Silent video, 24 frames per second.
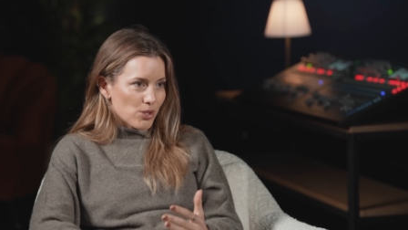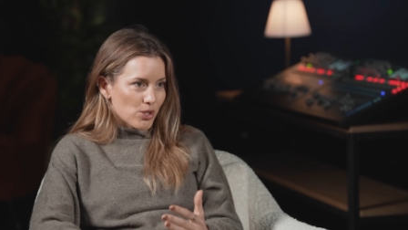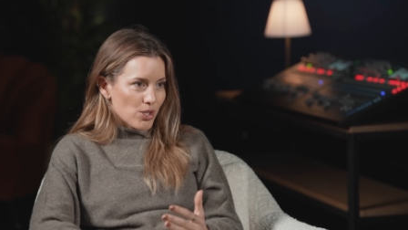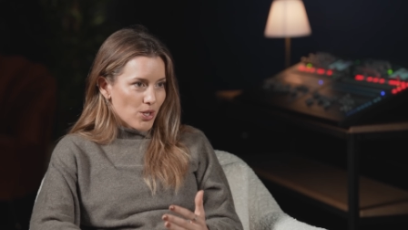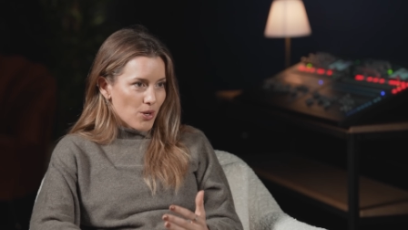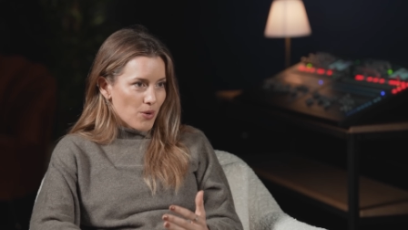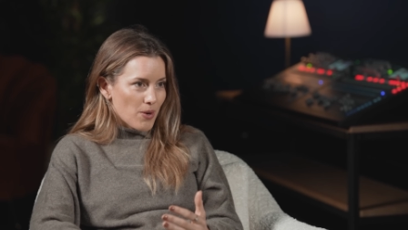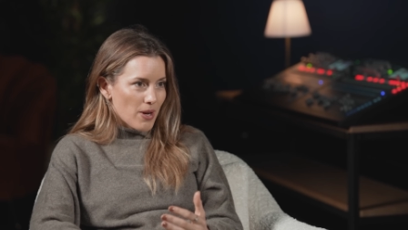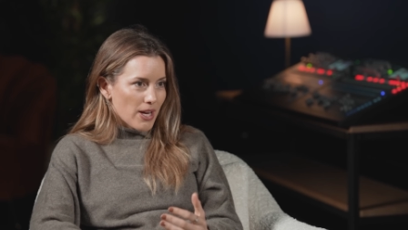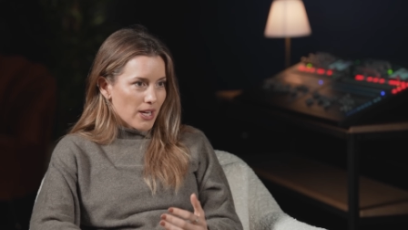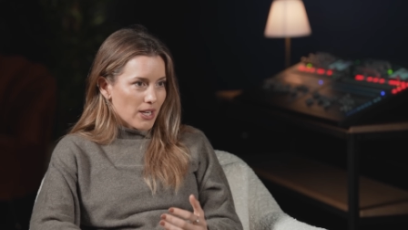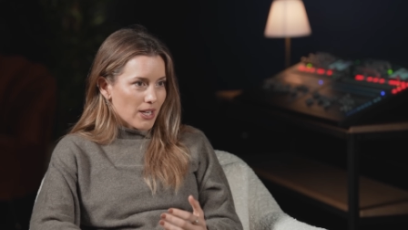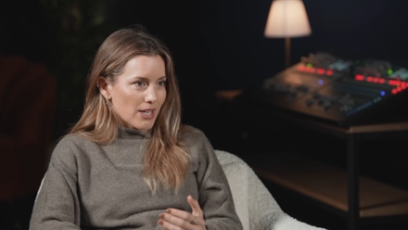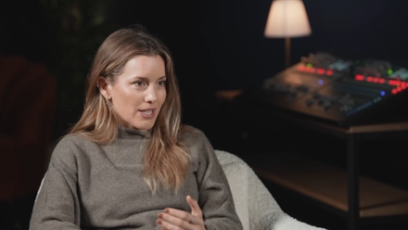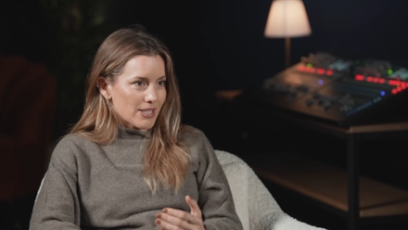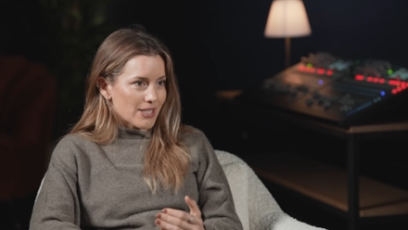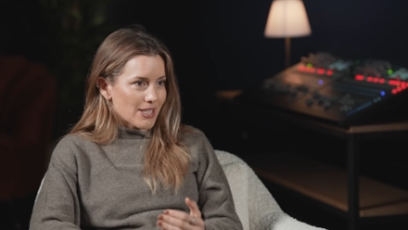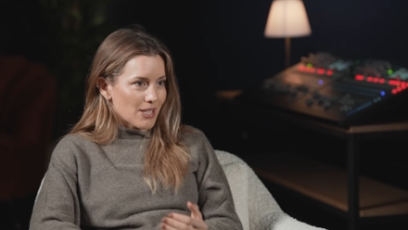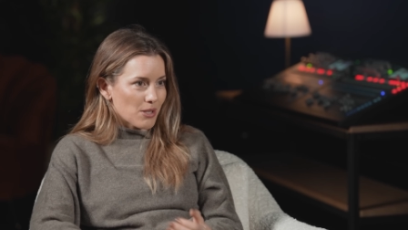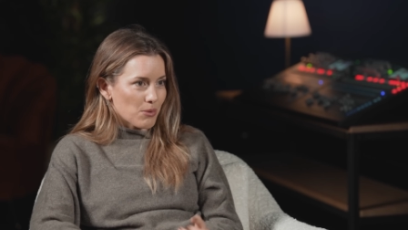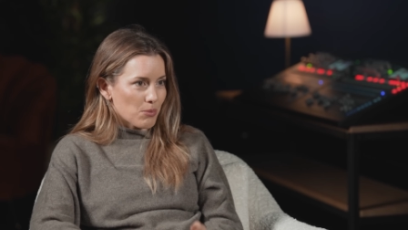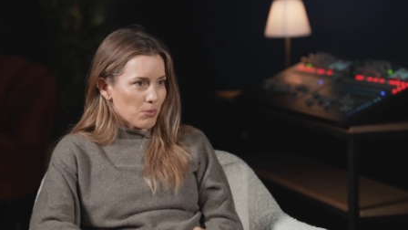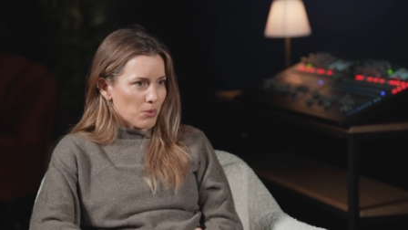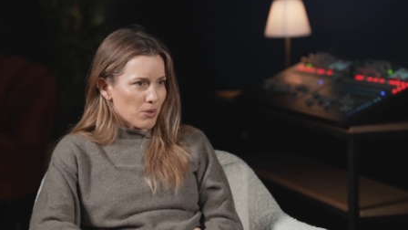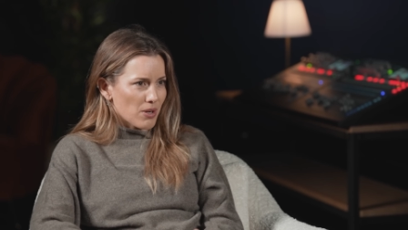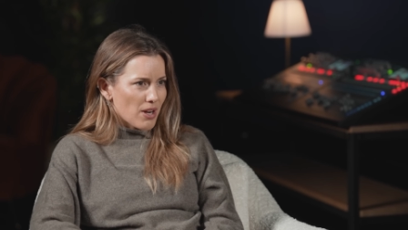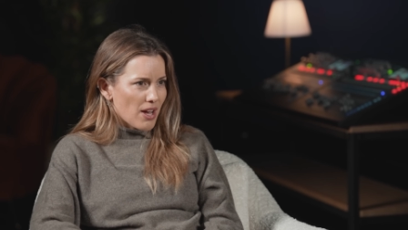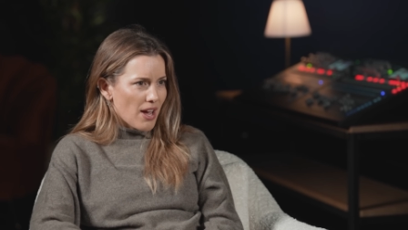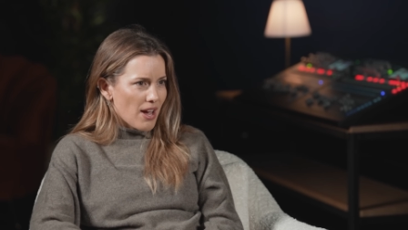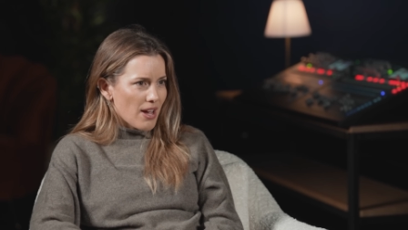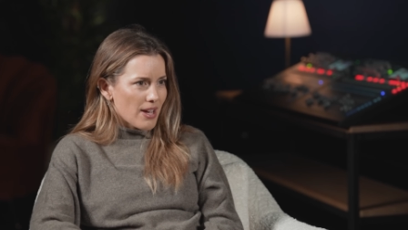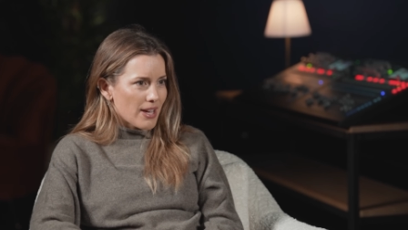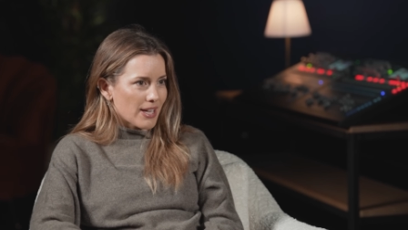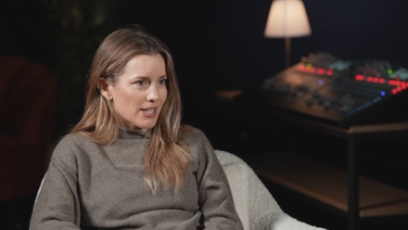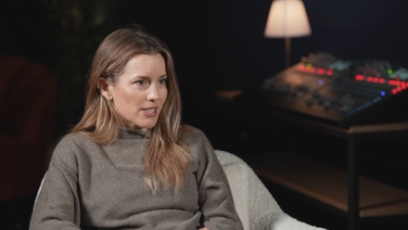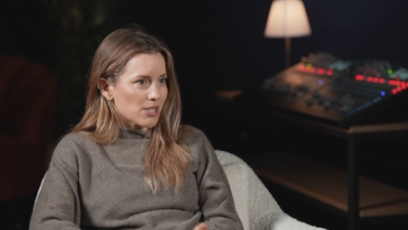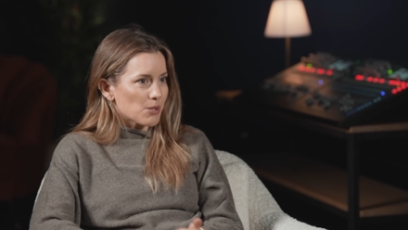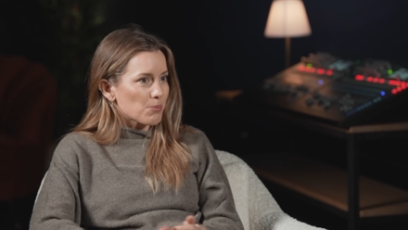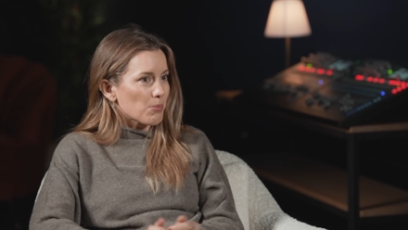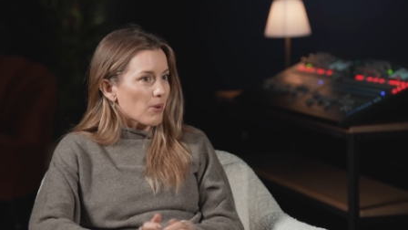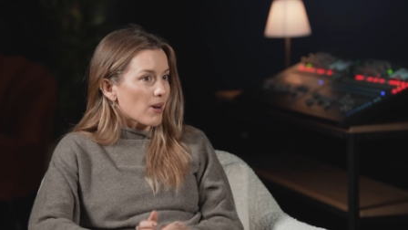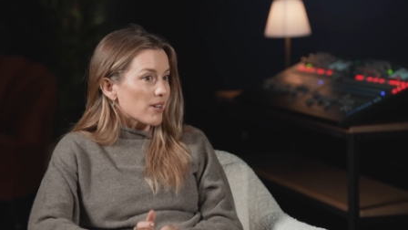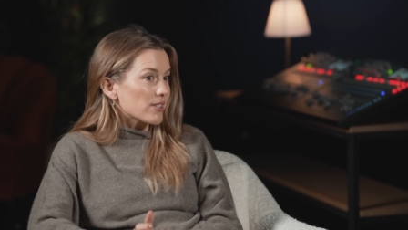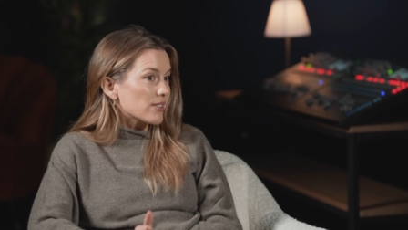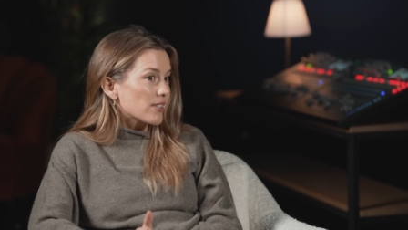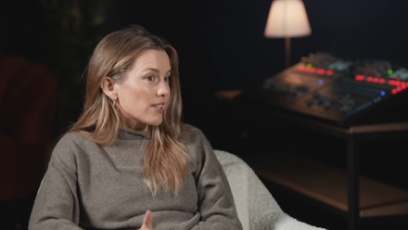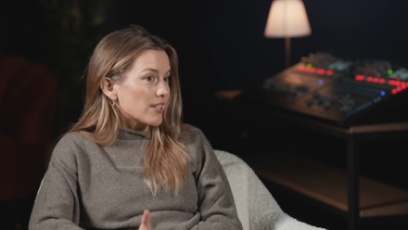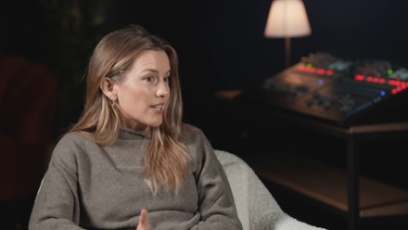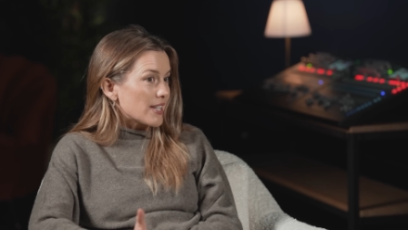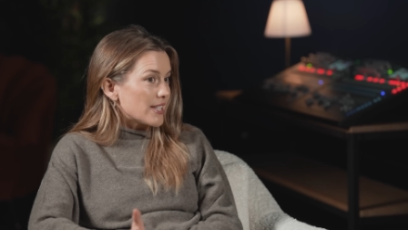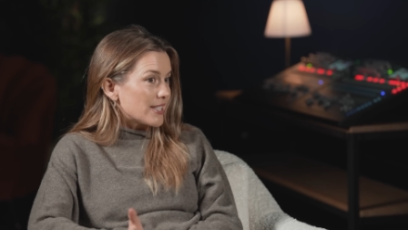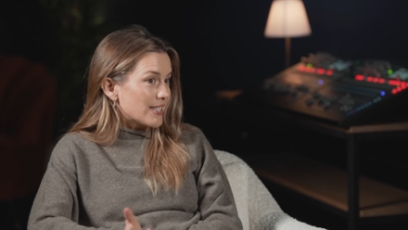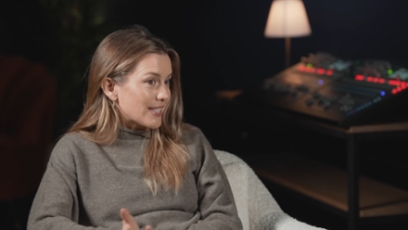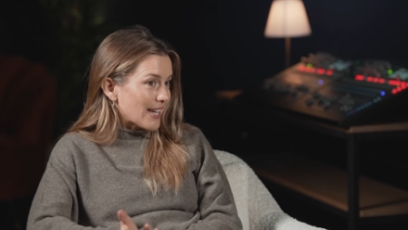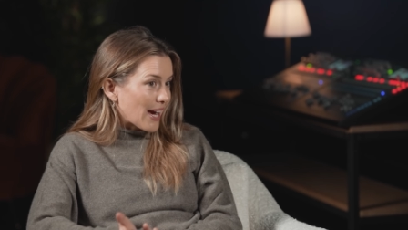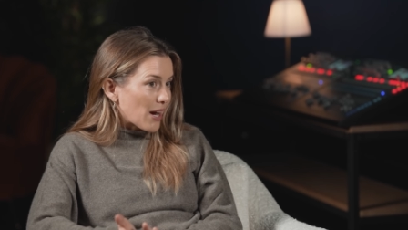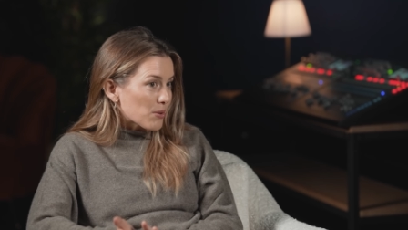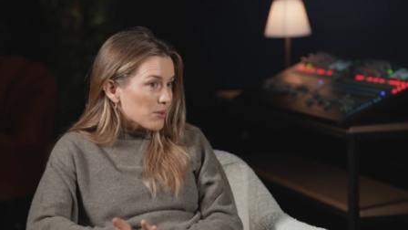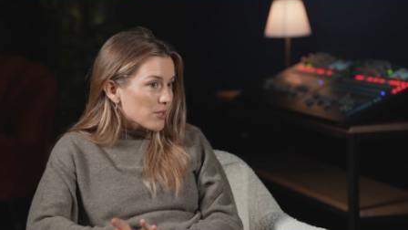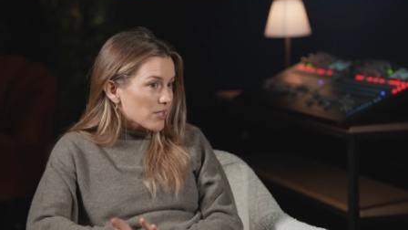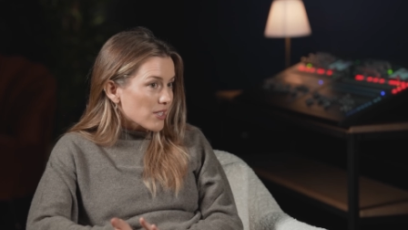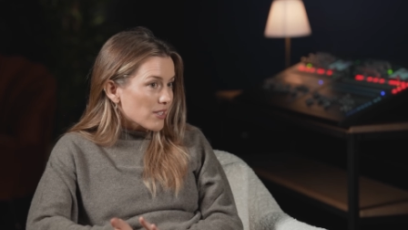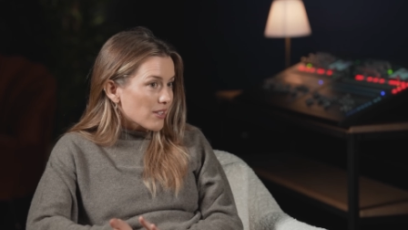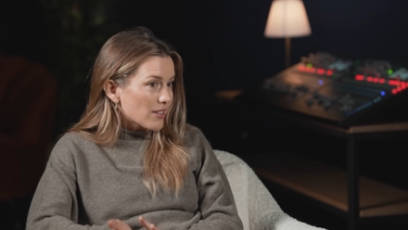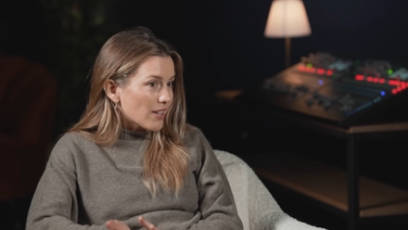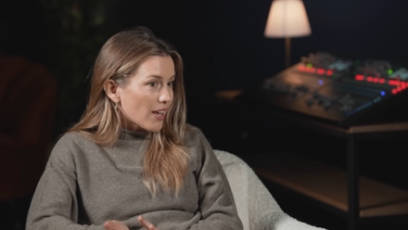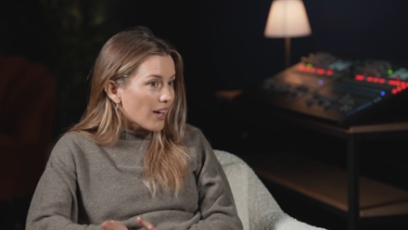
doing and I didn't want to express any doubt in